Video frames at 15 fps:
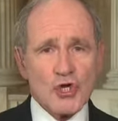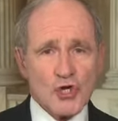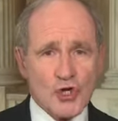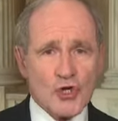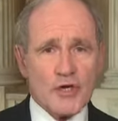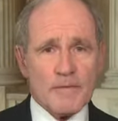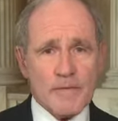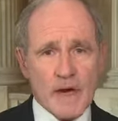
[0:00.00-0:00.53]

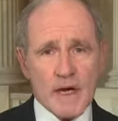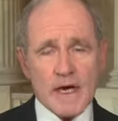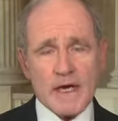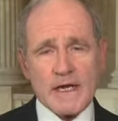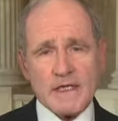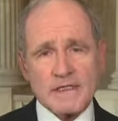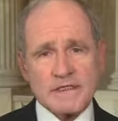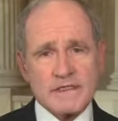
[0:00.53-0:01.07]
good
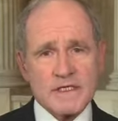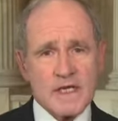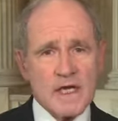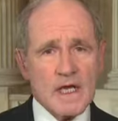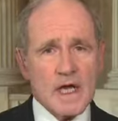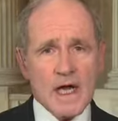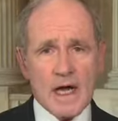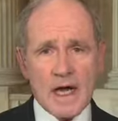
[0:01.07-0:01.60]
Americans
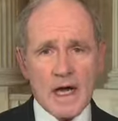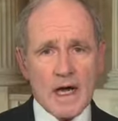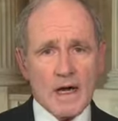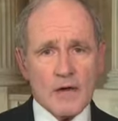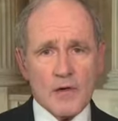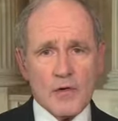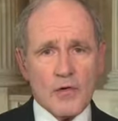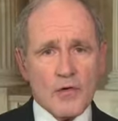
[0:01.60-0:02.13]

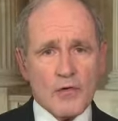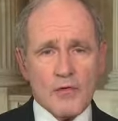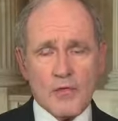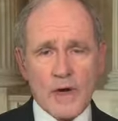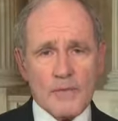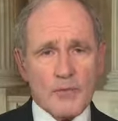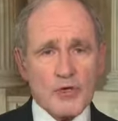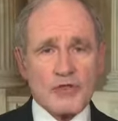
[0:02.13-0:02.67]
uh,
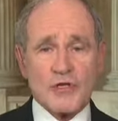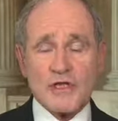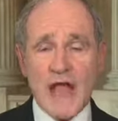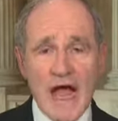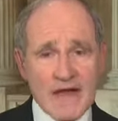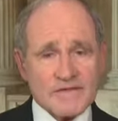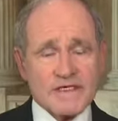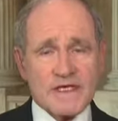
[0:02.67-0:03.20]
who uh, put their
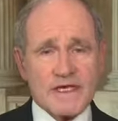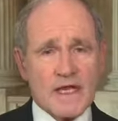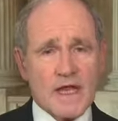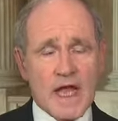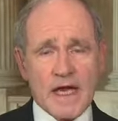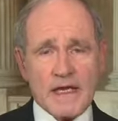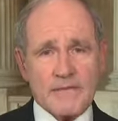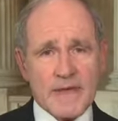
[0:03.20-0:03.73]
lives on the
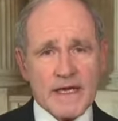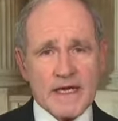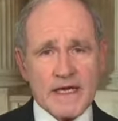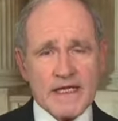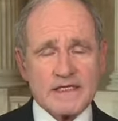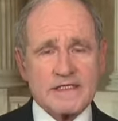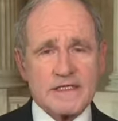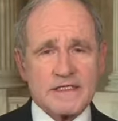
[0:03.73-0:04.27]
line in
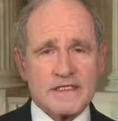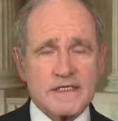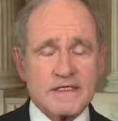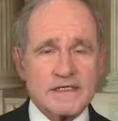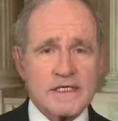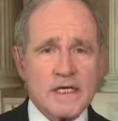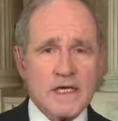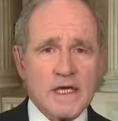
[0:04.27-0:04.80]
many
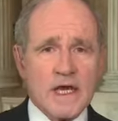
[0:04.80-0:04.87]
instances.